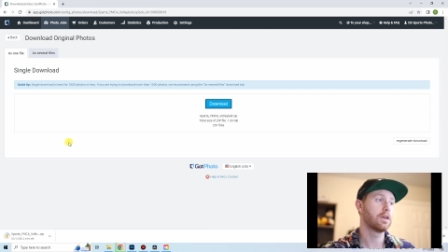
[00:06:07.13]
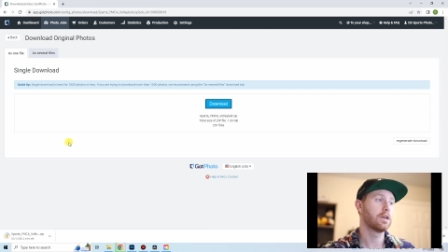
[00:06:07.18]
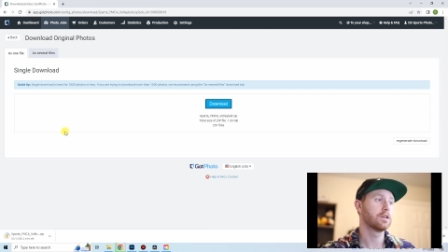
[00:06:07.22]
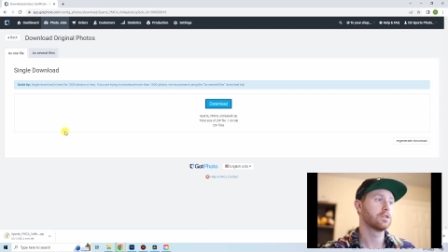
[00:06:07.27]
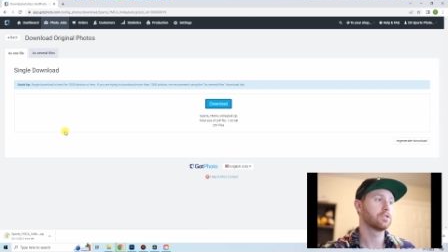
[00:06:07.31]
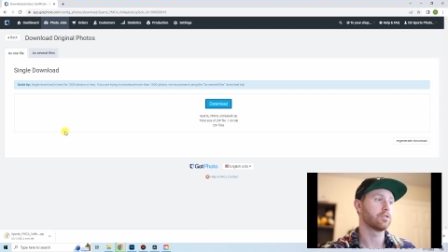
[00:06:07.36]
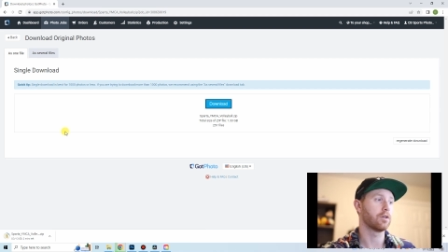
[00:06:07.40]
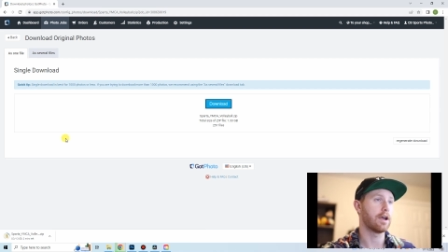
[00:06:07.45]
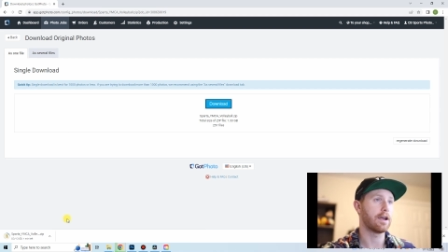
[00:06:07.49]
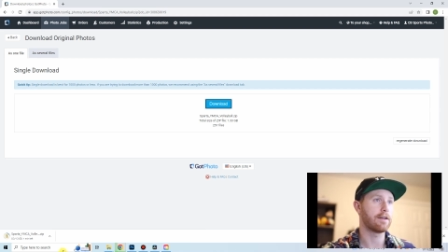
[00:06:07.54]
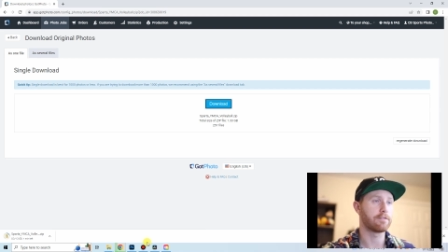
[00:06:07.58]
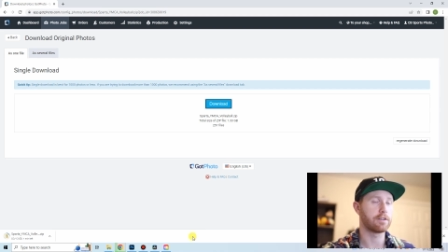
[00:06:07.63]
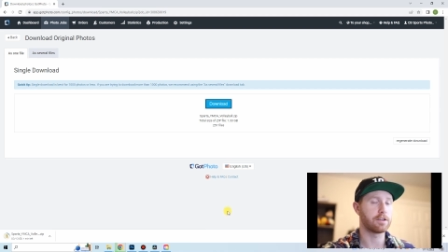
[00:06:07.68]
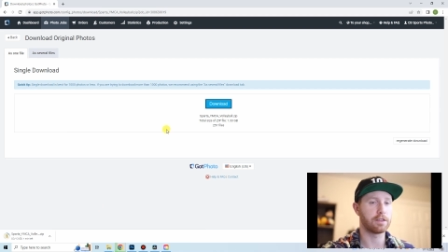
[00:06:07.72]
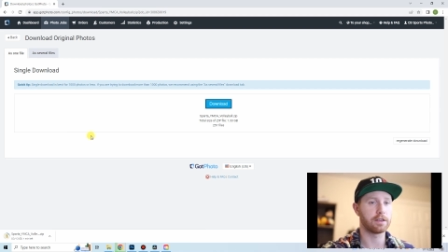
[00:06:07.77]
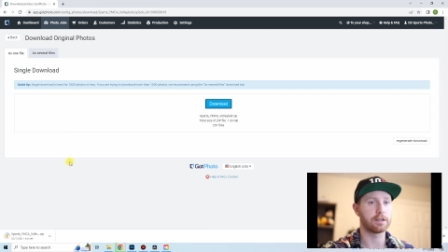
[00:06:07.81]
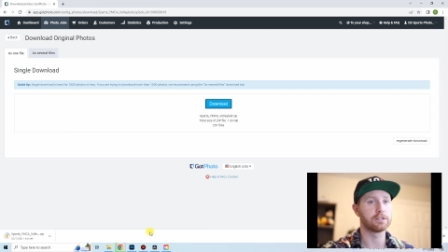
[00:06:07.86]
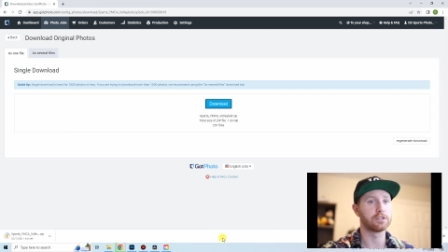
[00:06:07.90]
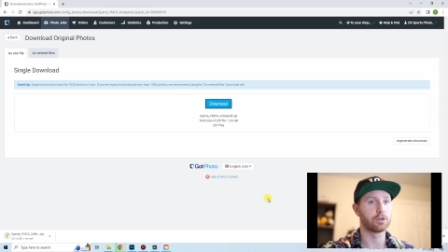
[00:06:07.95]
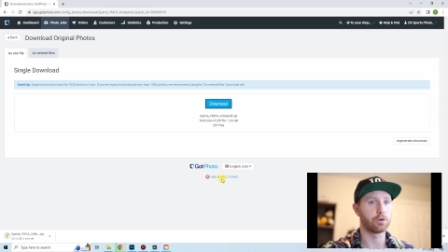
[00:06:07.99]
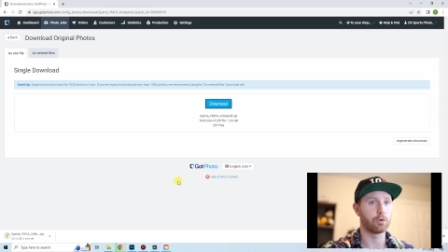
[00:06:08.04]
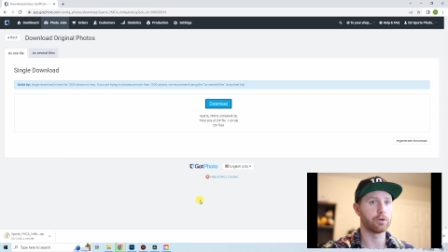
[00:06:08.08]
So
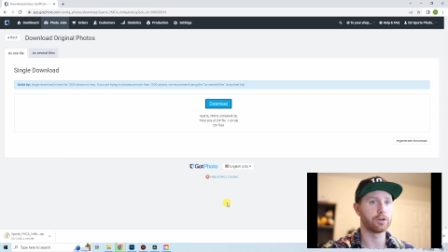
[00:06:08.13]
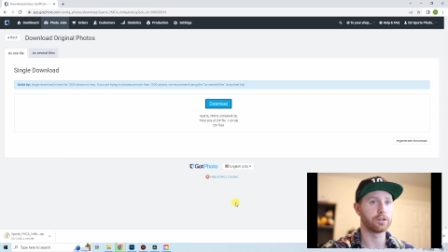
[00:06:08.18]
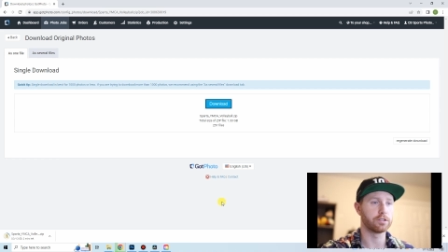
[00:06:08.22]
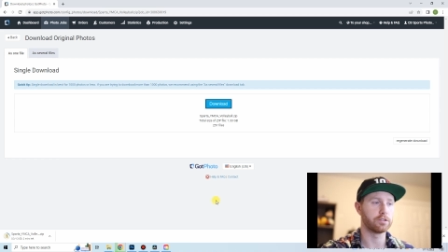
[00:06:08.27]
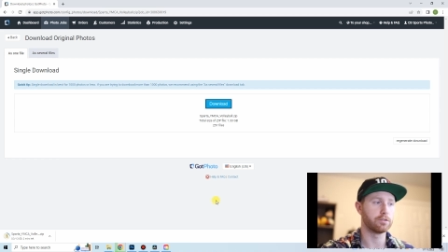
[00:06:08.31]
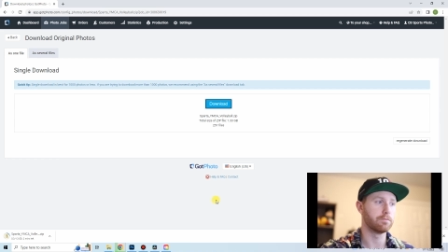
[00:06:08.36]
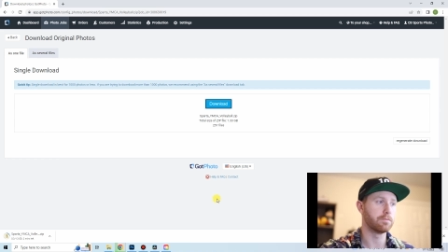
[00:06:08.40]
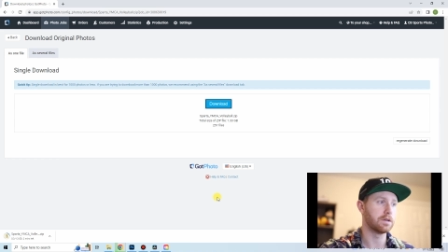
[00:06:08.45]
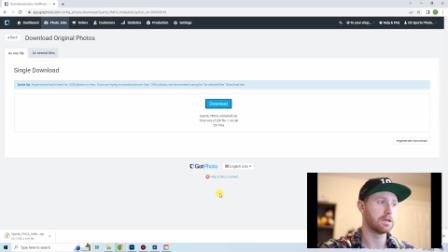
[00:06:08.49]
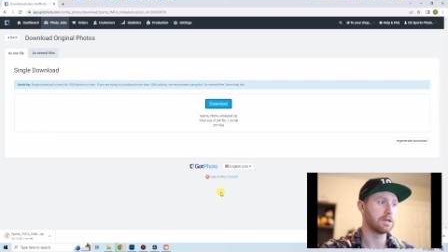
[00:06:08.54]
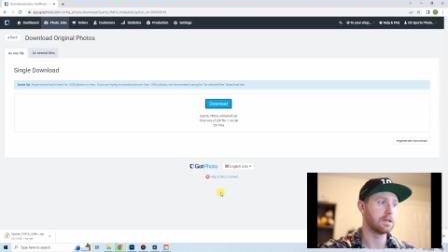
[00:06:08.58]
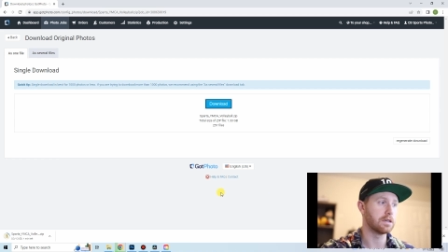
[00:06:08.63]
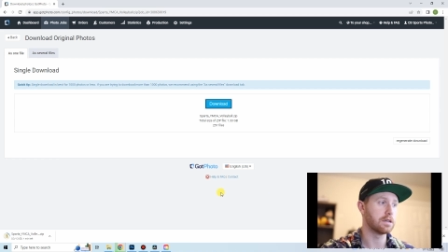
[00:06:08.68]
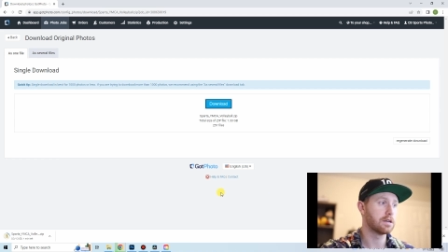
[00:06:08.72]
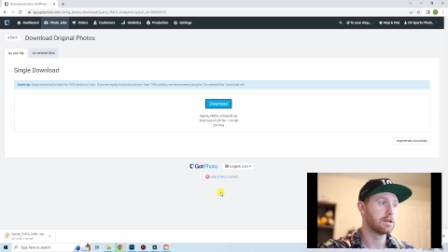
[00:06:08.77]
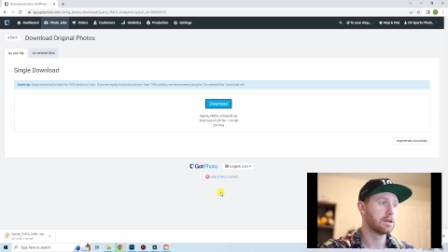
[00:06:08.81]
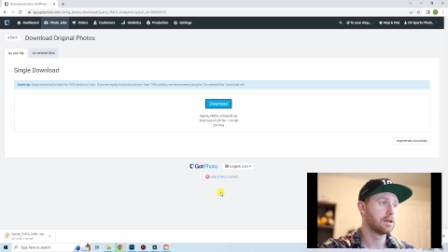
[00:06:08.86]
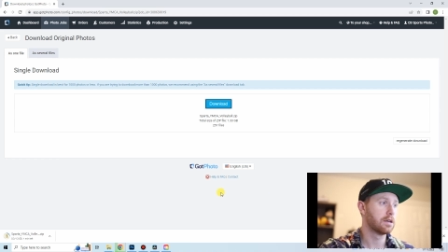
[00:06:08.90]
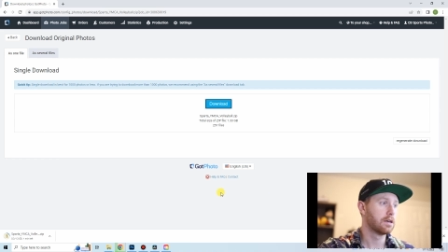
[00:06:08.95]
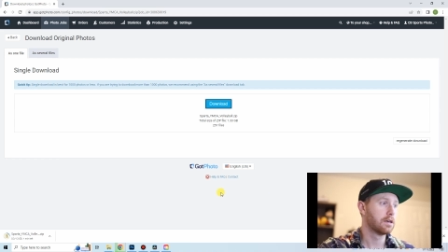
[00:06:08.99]
everything's going to be